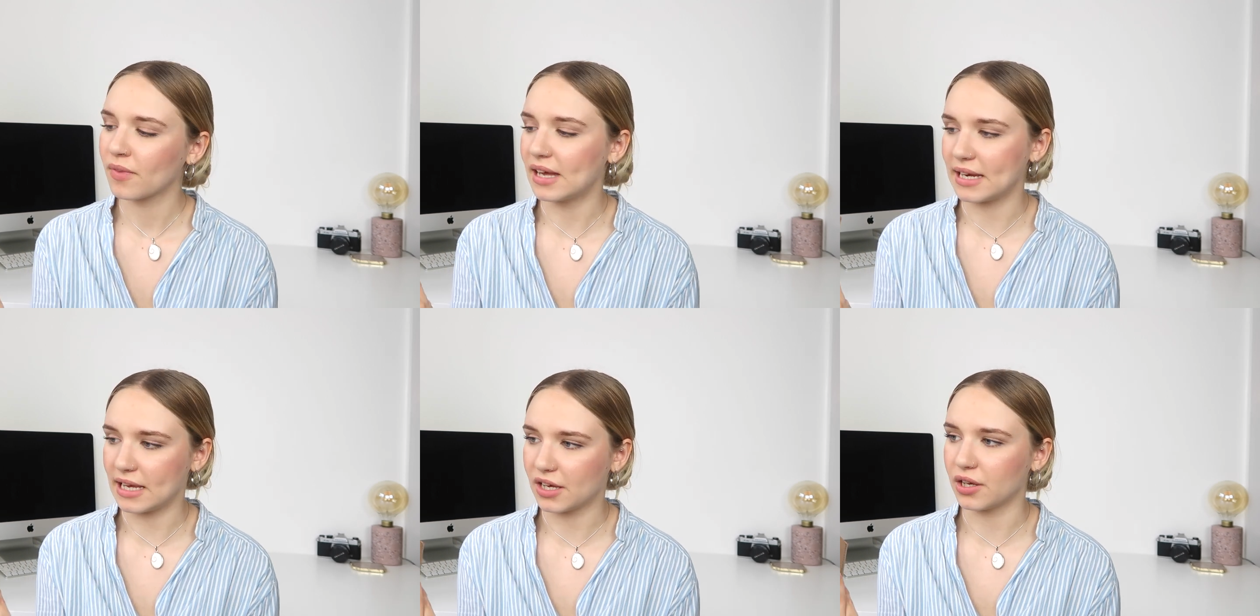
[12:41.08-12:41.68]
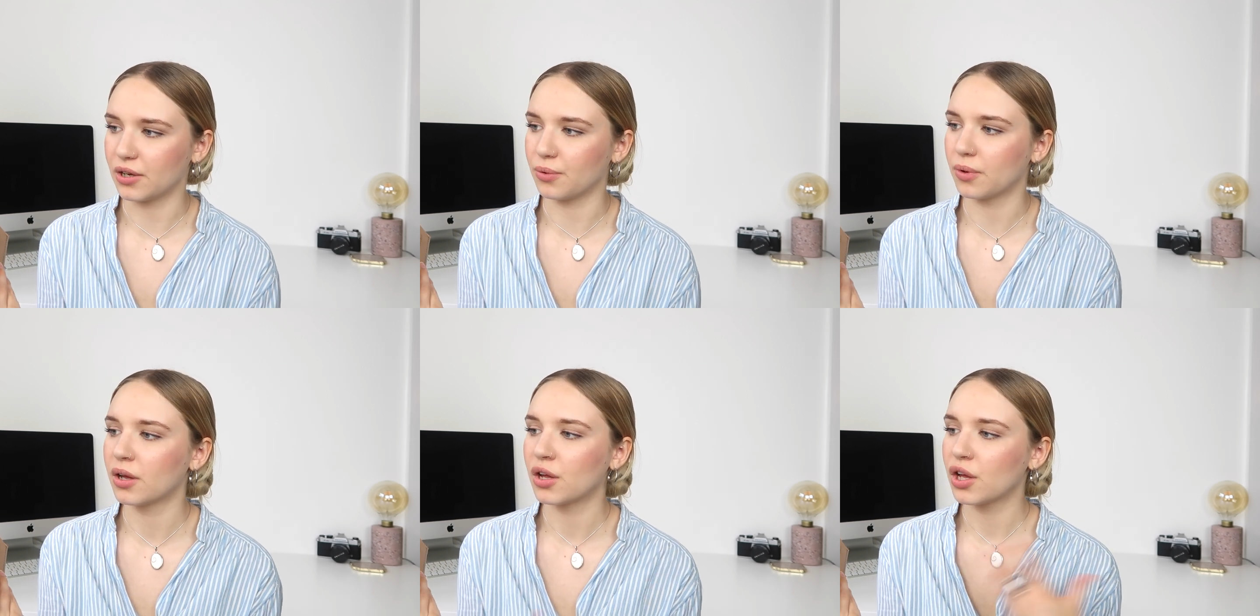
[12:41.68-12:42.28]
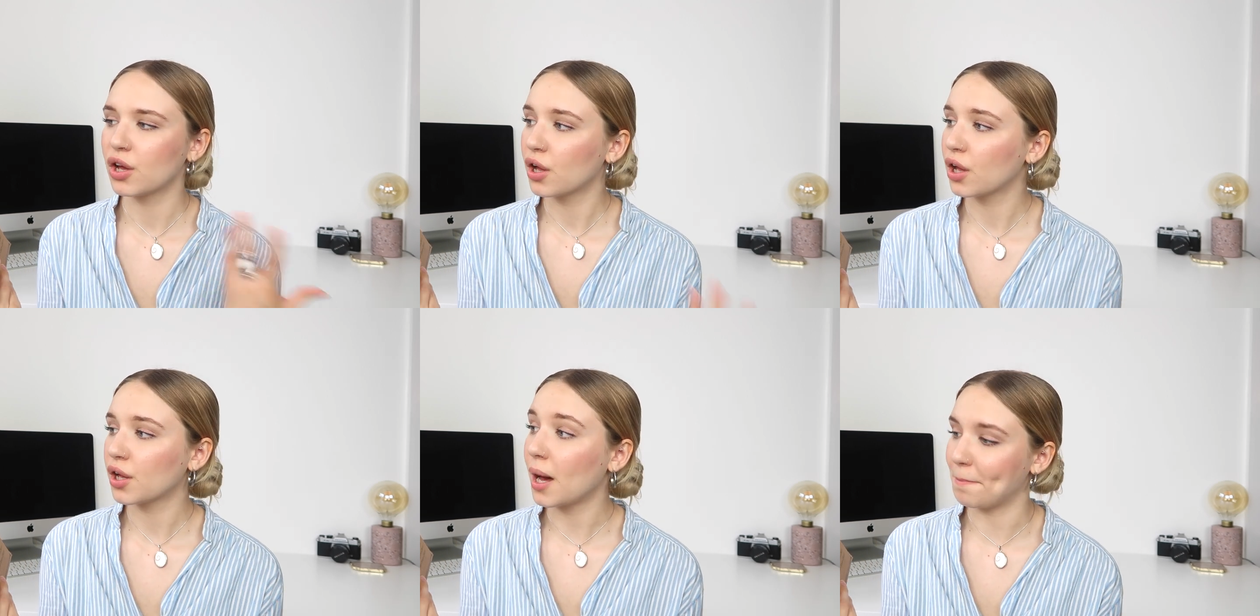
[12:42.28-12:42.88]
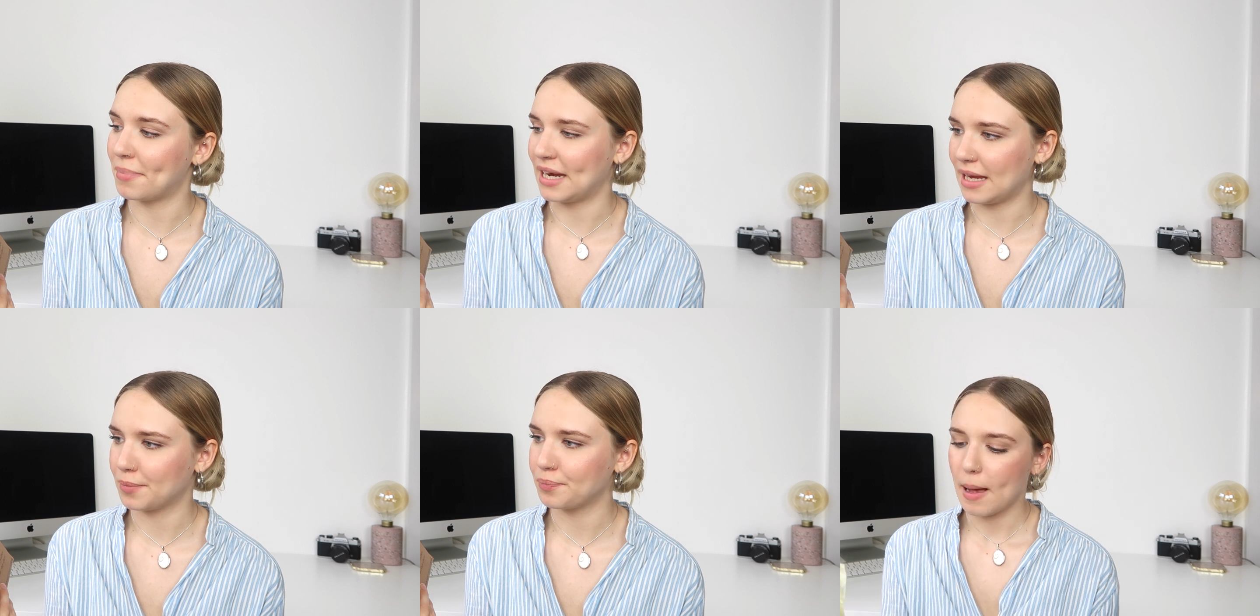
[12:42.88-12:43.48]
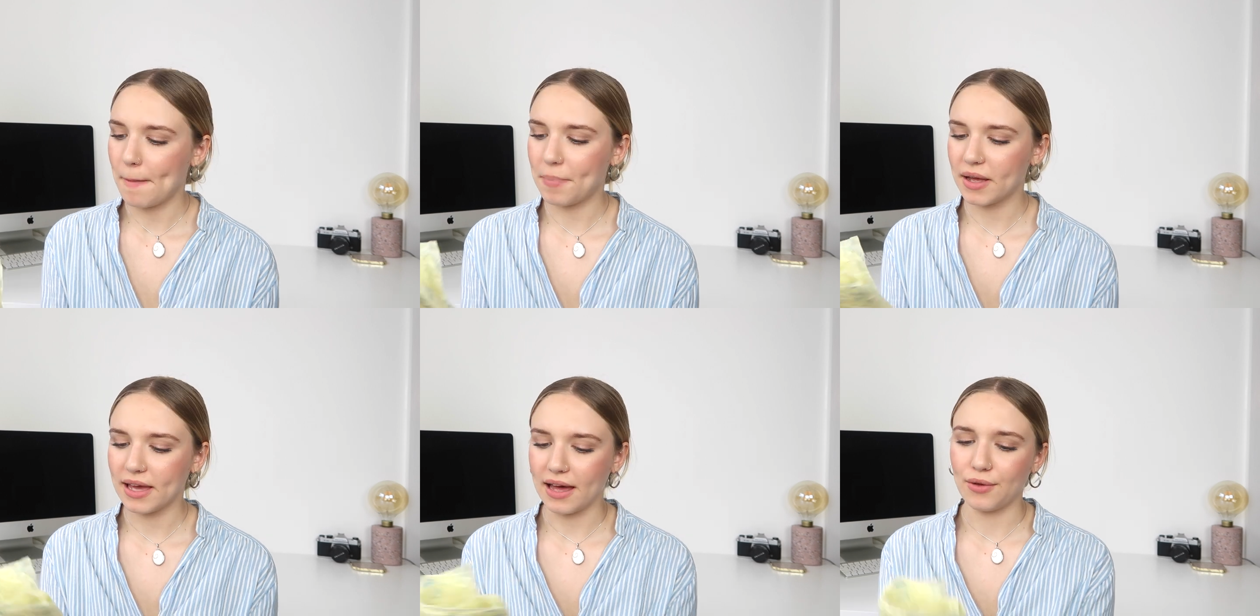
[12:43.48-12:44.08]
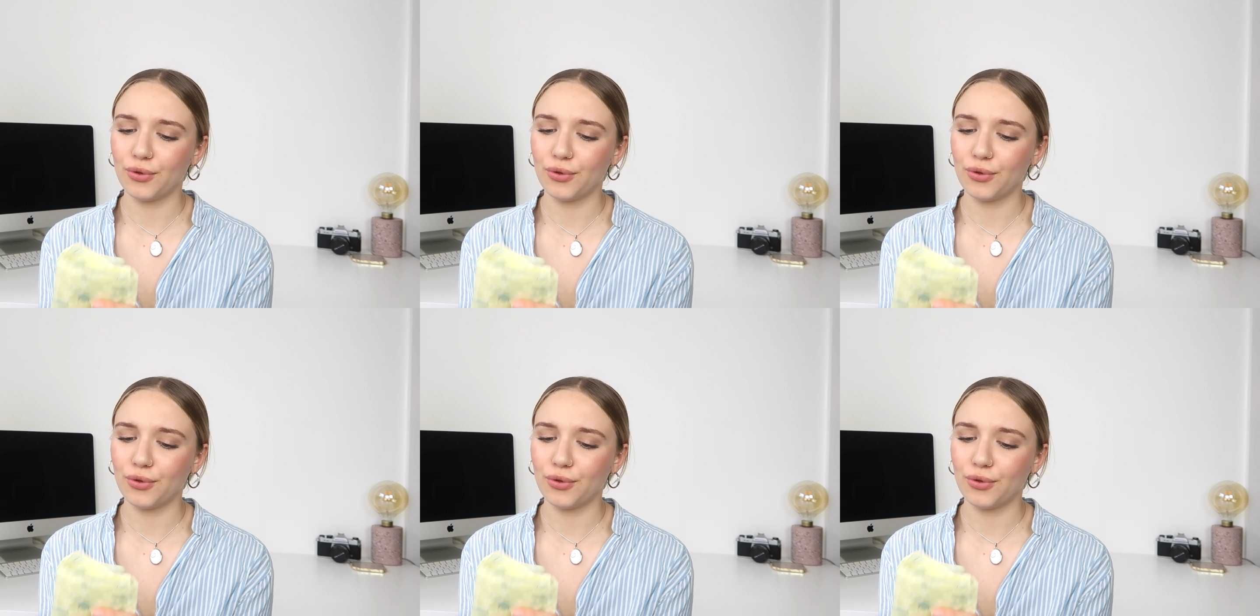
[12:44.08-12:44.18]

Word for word: an eco company. But yeah,